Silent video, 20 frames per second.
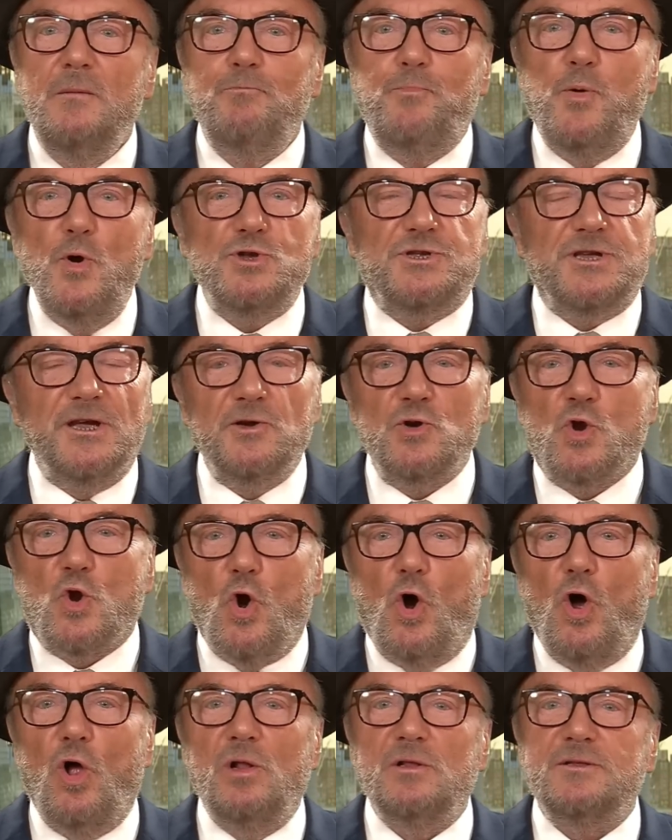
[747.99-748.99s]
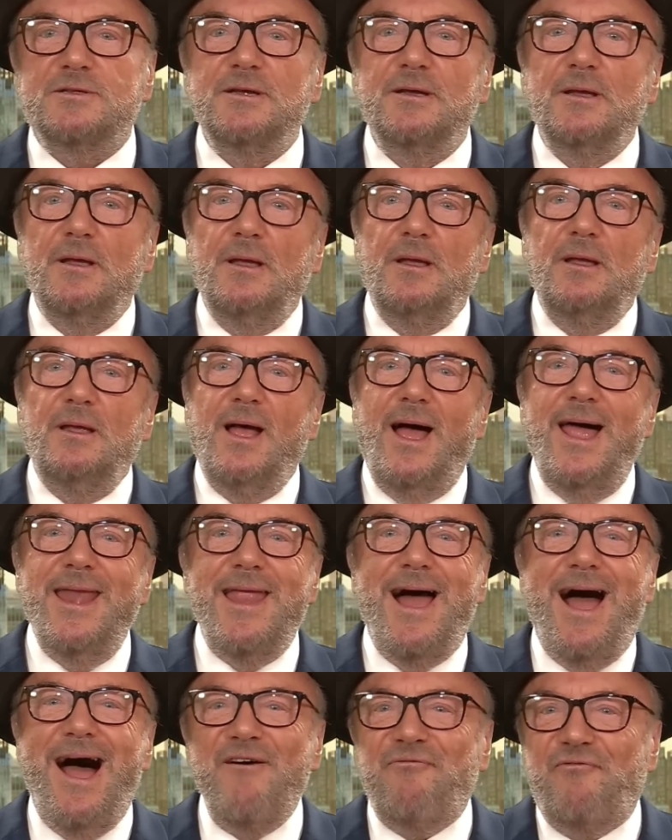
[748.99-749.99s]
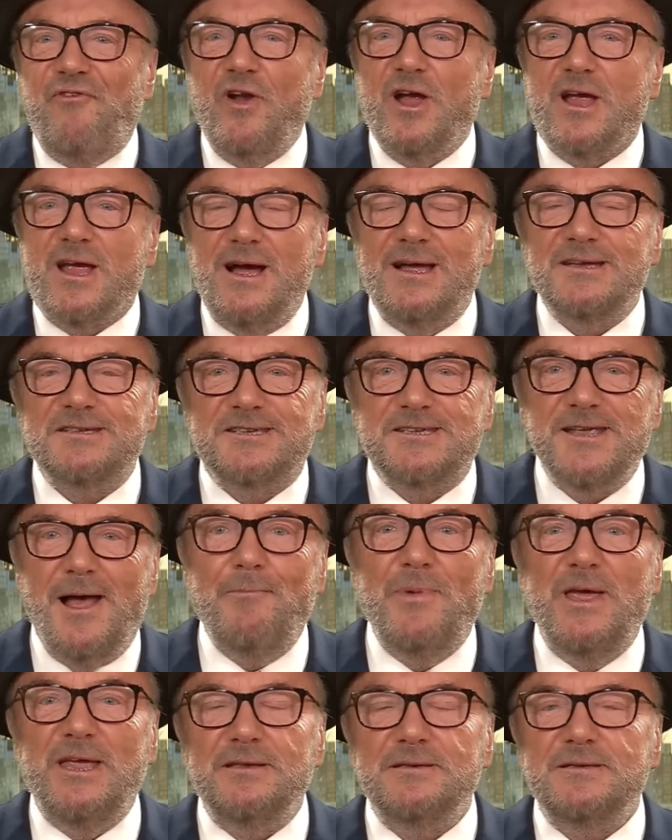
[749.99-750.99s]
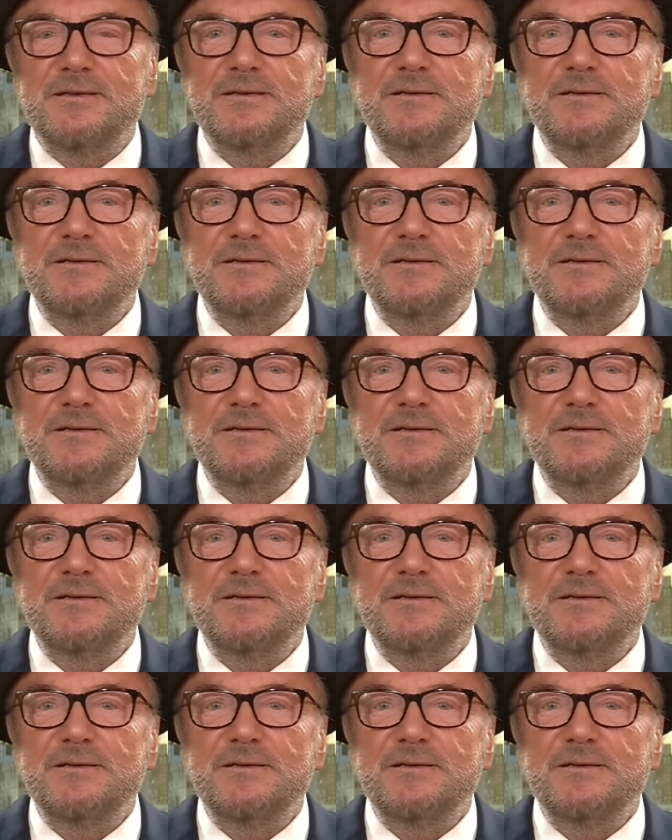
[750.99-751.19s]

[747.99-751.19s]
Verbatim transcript: Putin called an Africa summit